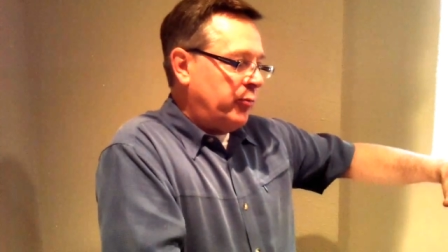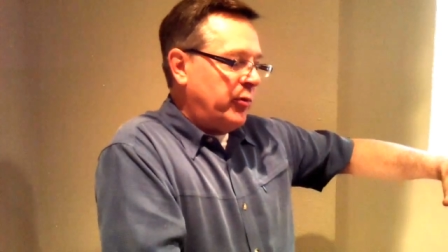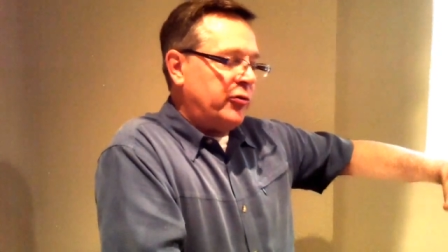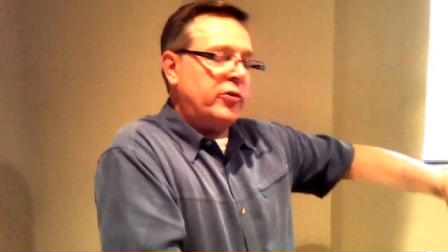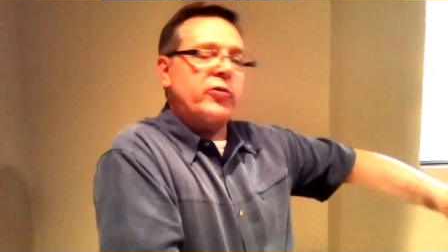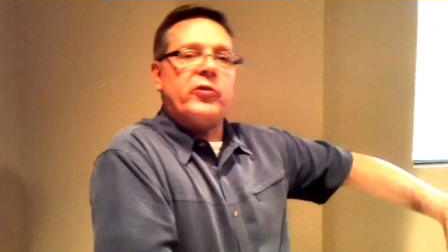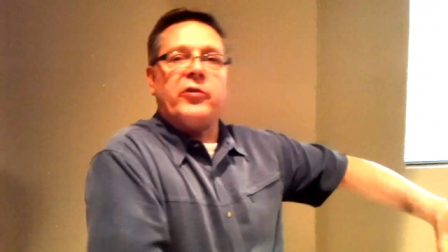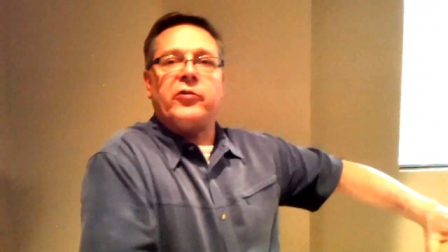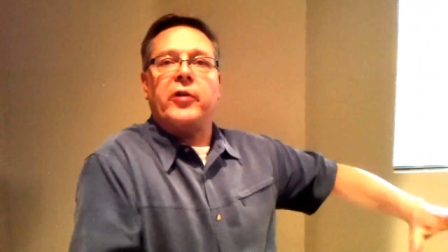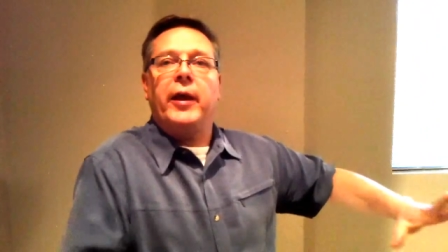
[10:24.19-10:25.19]

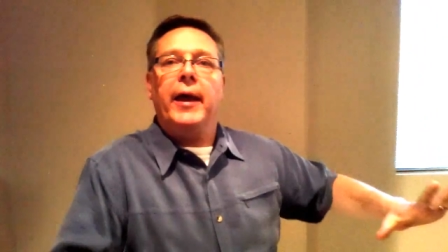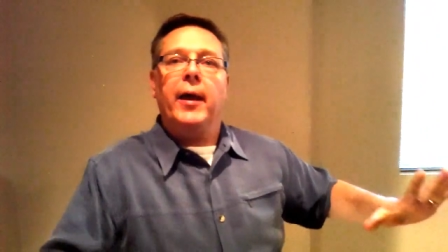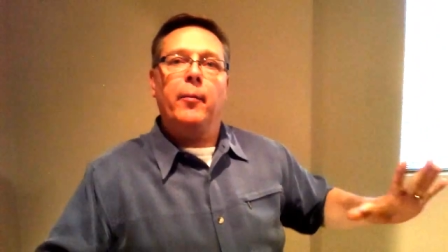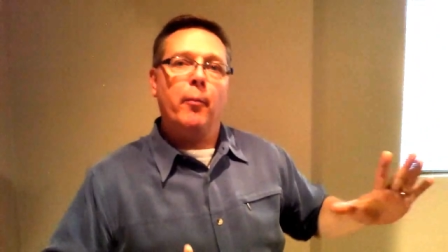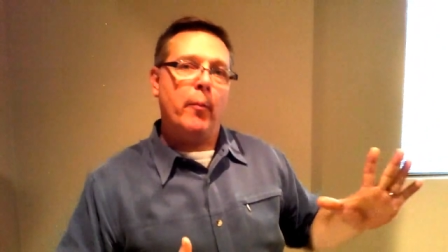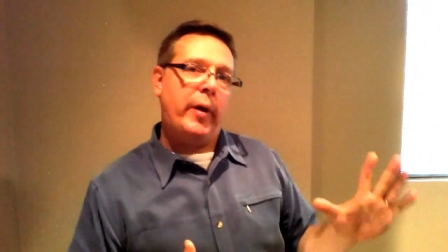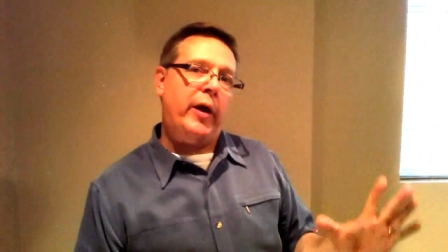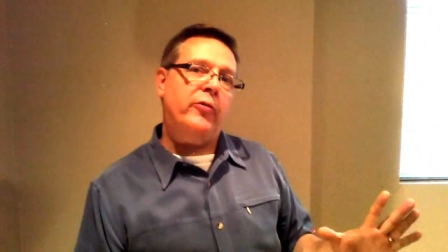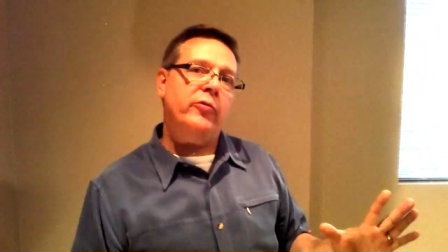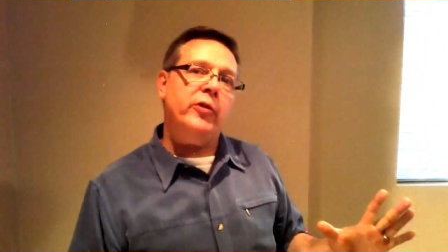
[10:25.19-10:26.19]
positions
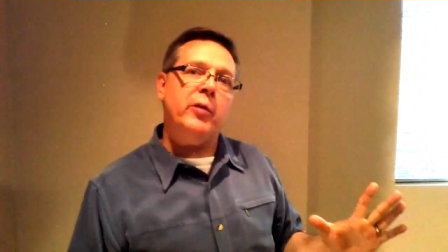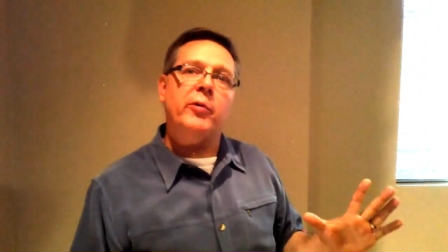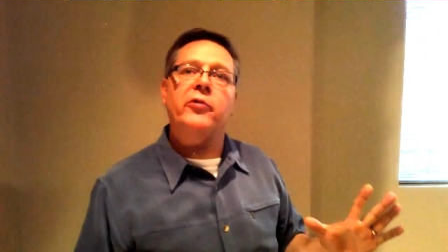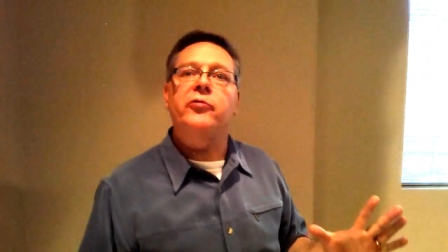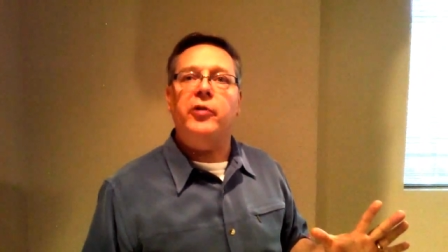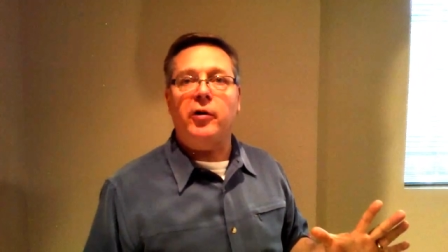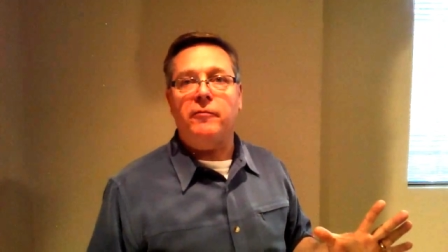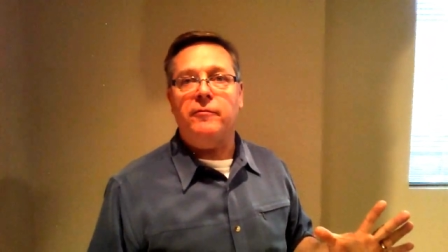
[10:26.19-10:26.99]
manually myself.